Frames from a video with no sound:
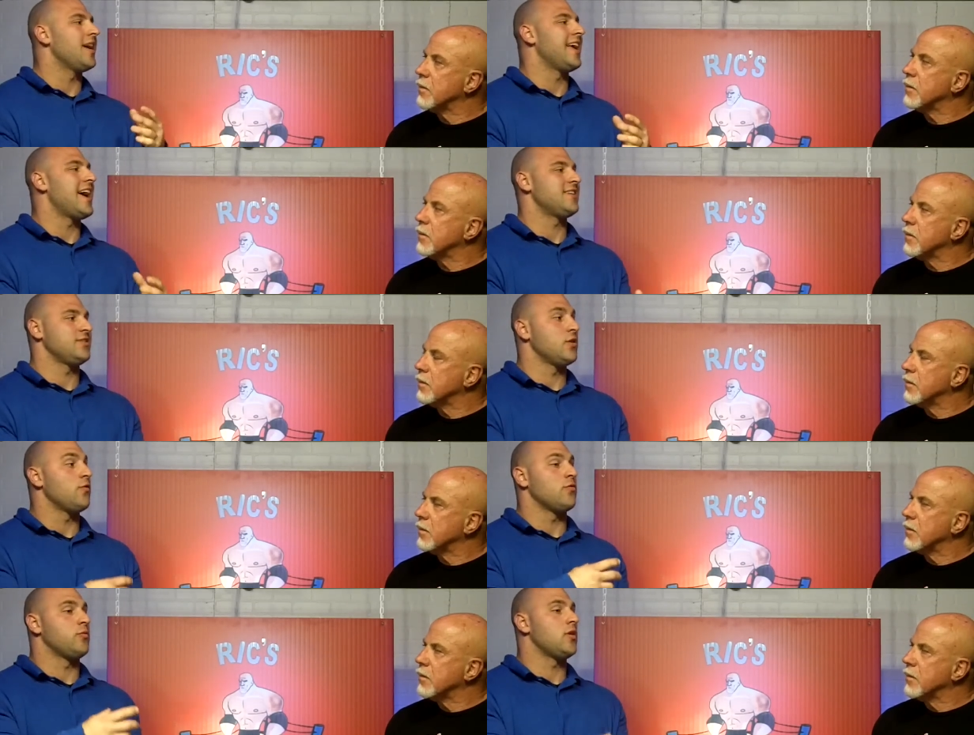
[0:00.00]
Speaker 1: body has to
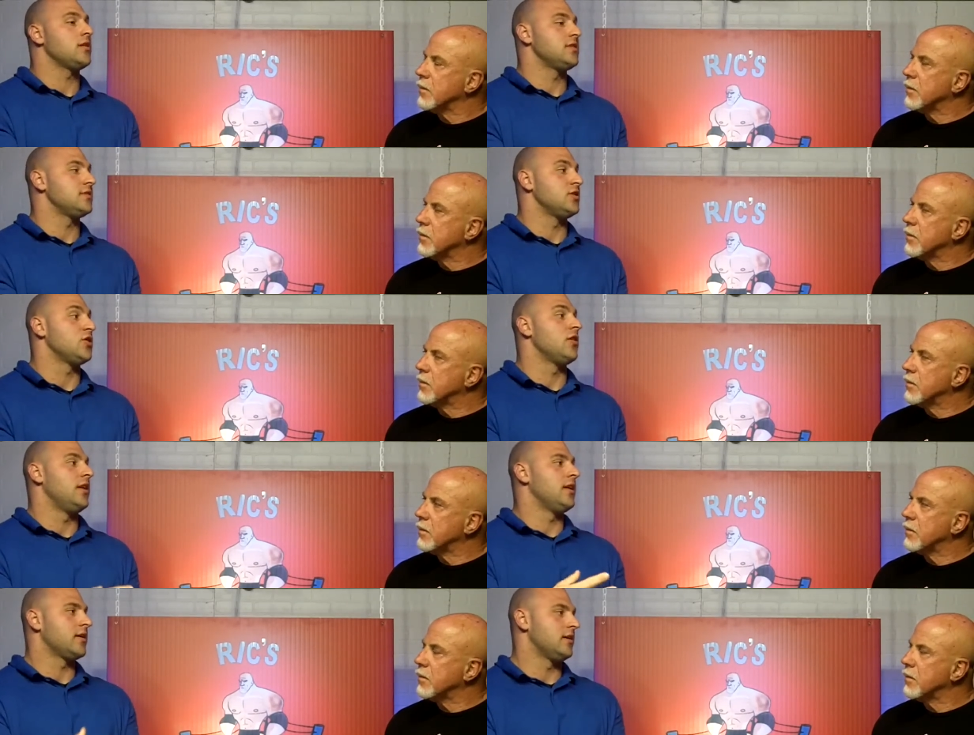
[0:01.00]
go through a process to
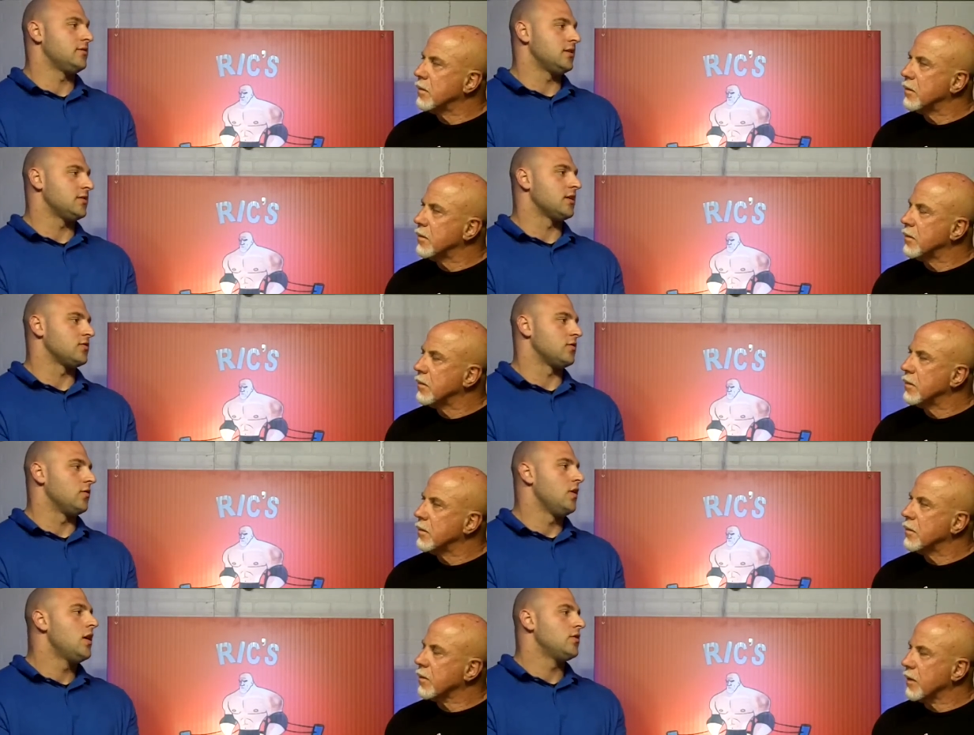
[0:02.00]
turn it into testosterone.
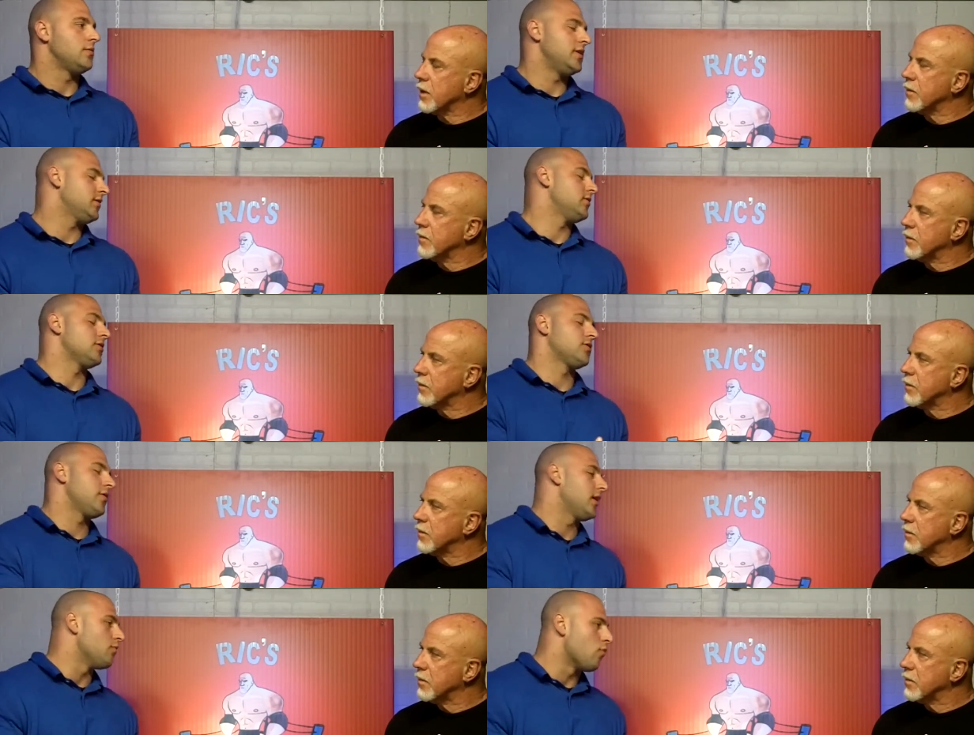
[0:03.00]
Right. So basically, just
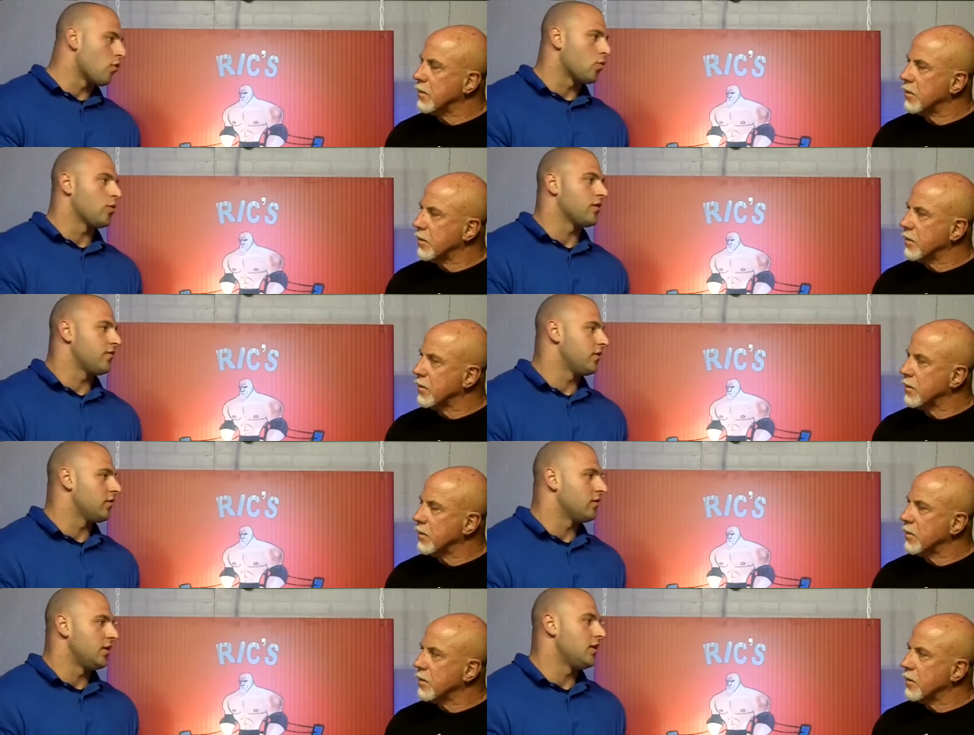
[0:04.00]
creating more work for
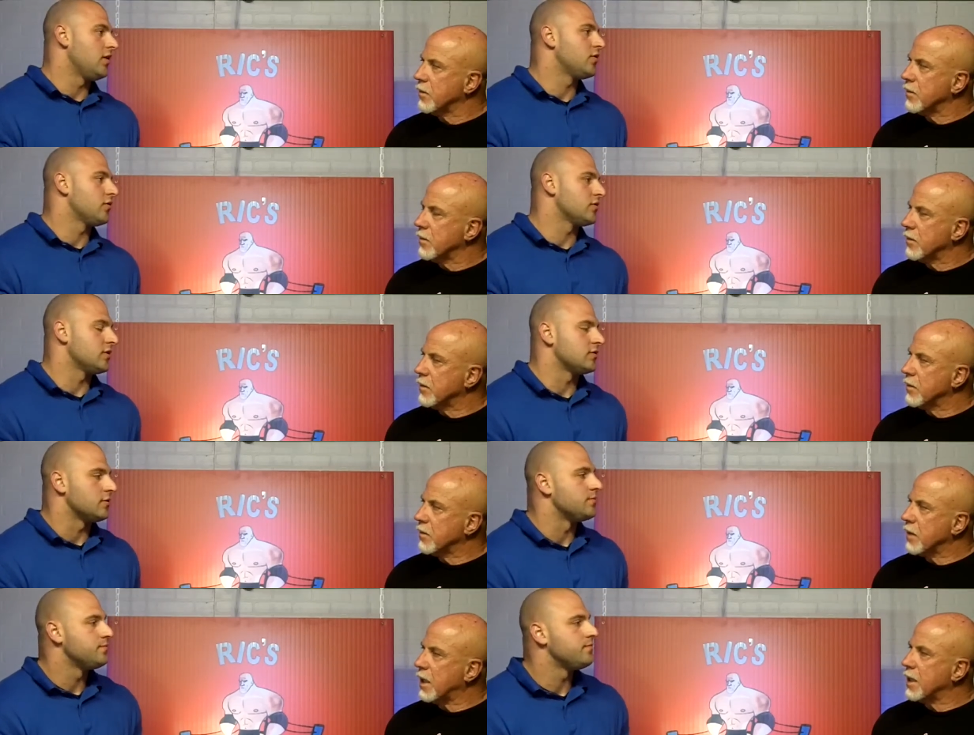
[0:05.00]
your in- internal
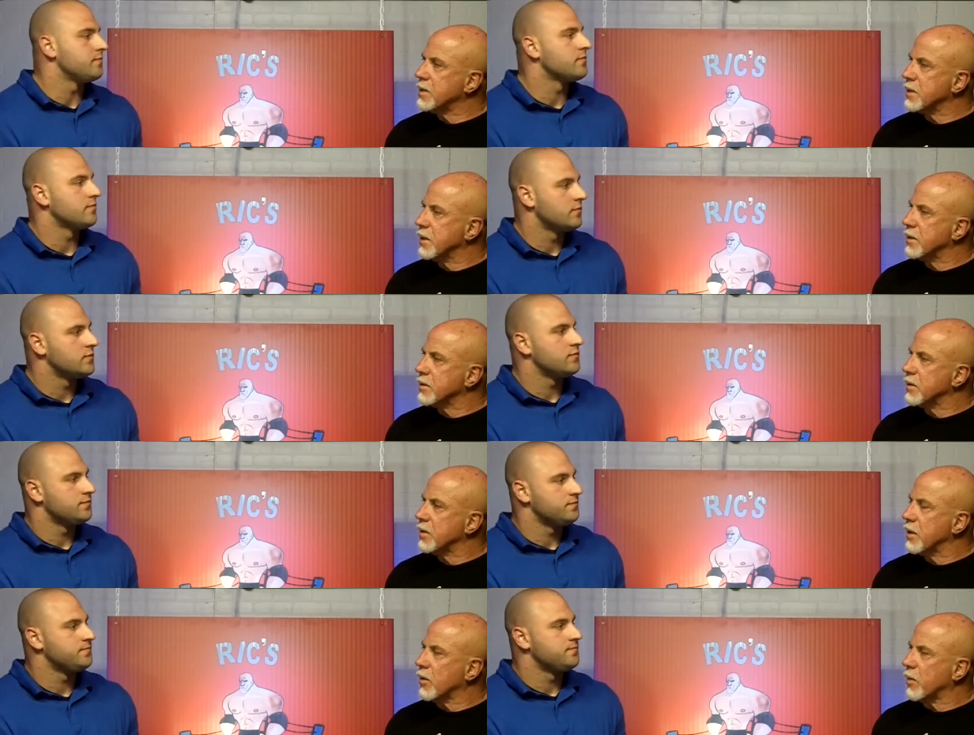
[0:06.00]
system.
Speaker 2: I see. It's
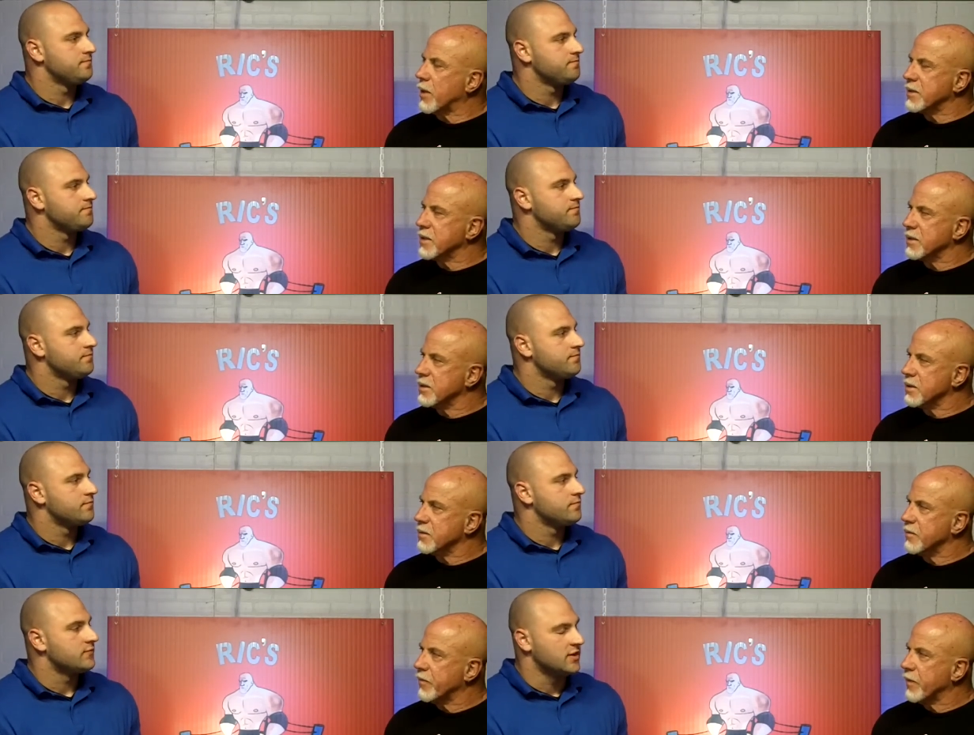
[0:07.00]
the whole processing
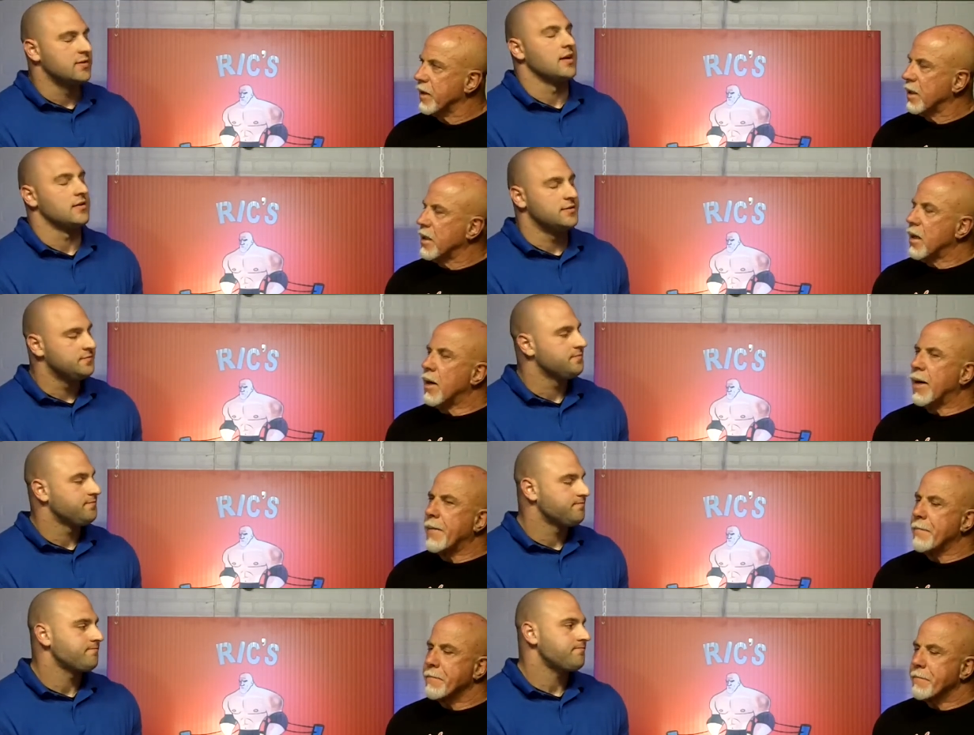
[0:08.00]
system. Exactly.
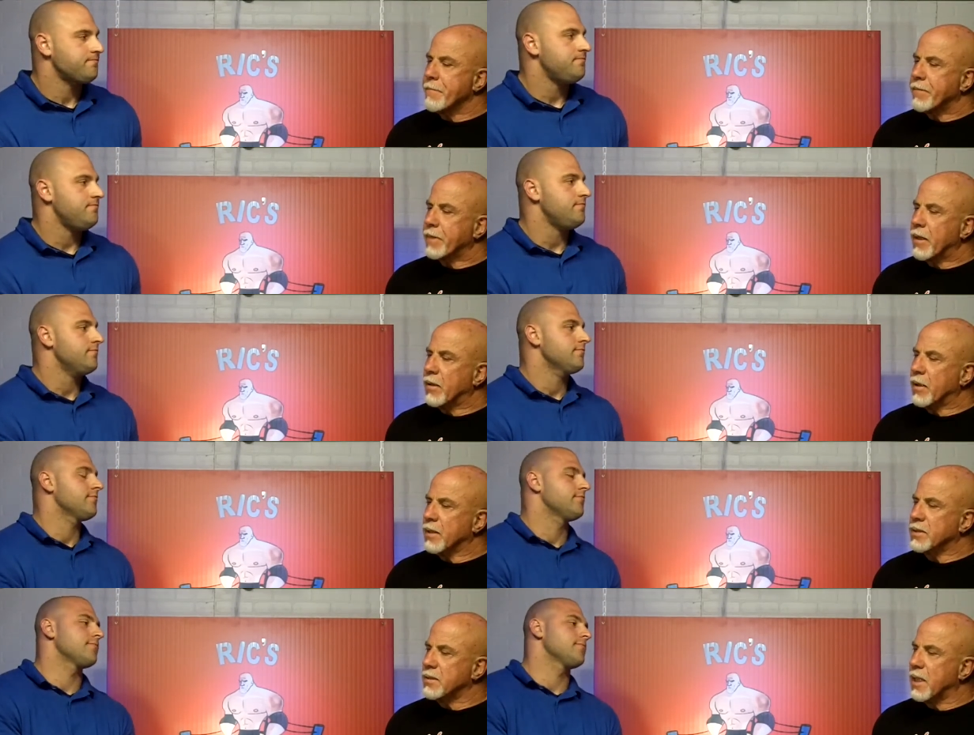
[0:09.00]
Um,
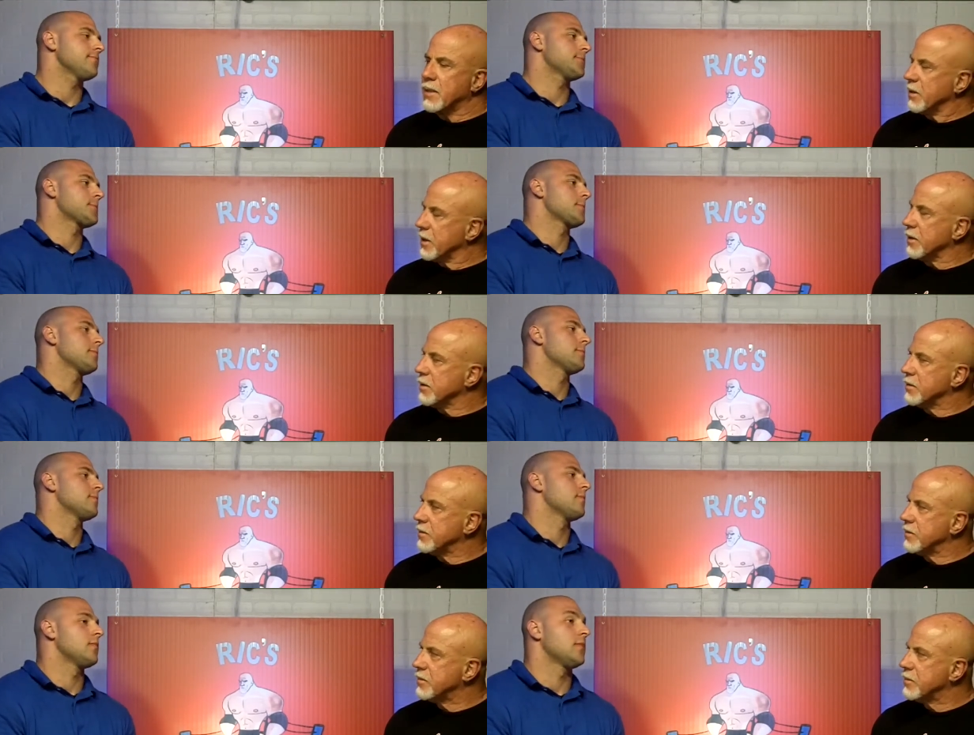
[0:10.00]
it's not illegal.
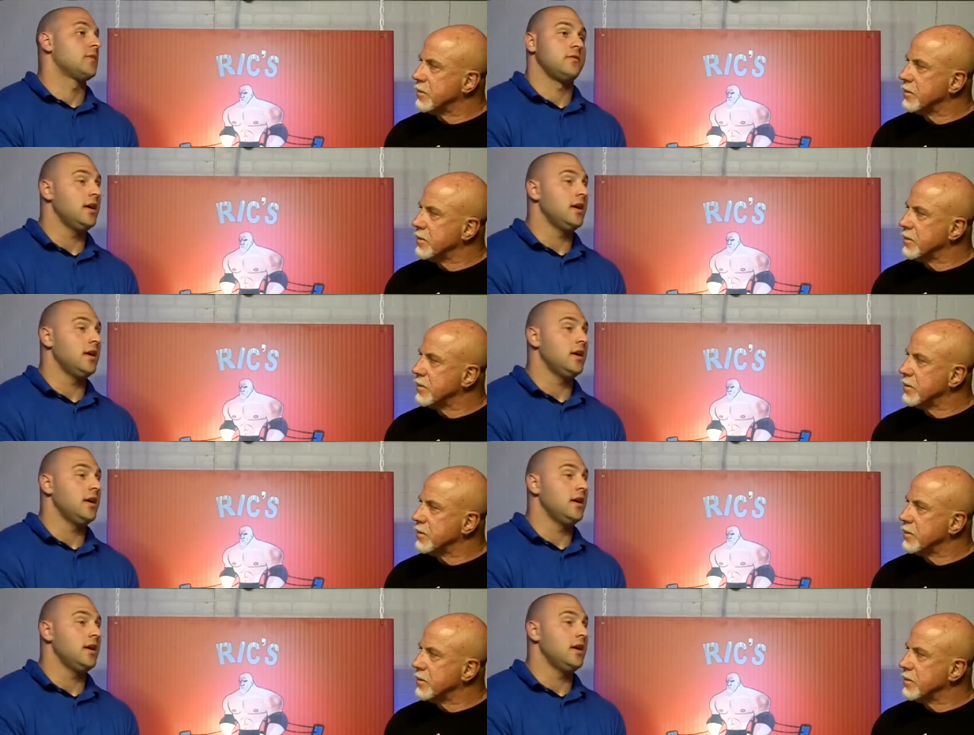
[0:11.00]
It's